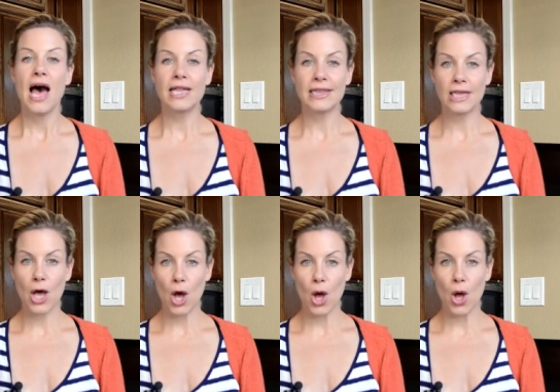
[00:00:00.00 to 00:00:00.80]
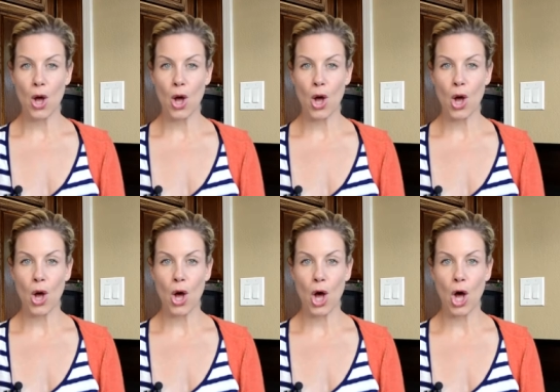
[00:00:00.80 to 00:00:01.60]

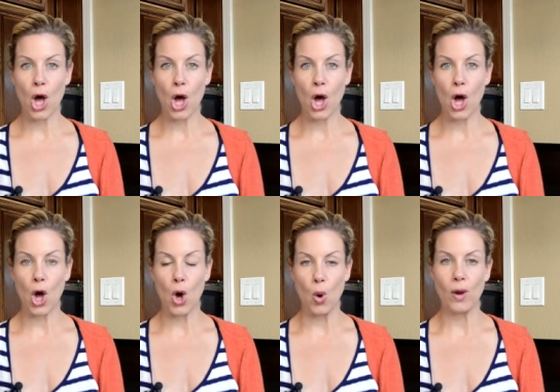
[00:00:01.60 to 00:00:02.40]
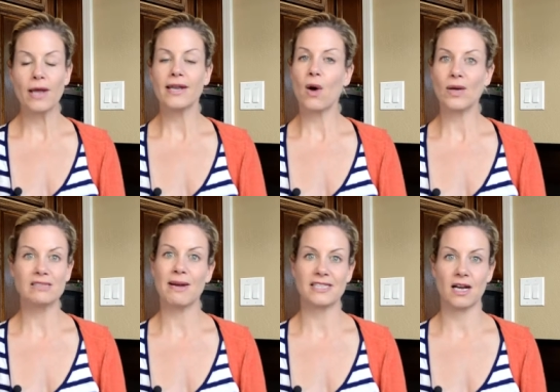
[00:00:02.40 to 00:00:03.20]
Hello. Now
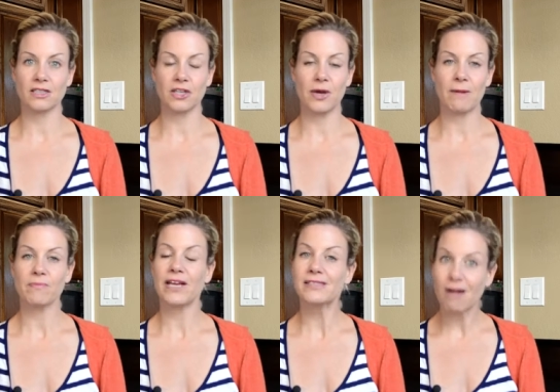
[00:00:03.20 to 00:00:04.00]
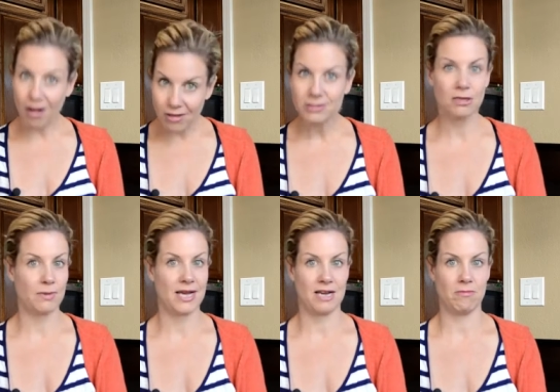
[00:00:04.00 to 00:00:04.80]
what's my tongue doing? It's also
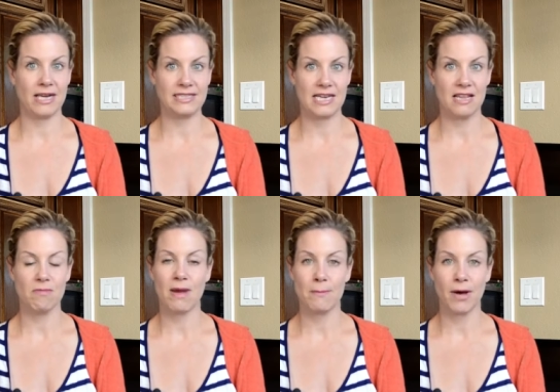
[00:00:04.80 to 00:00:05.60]
behind my teeth, my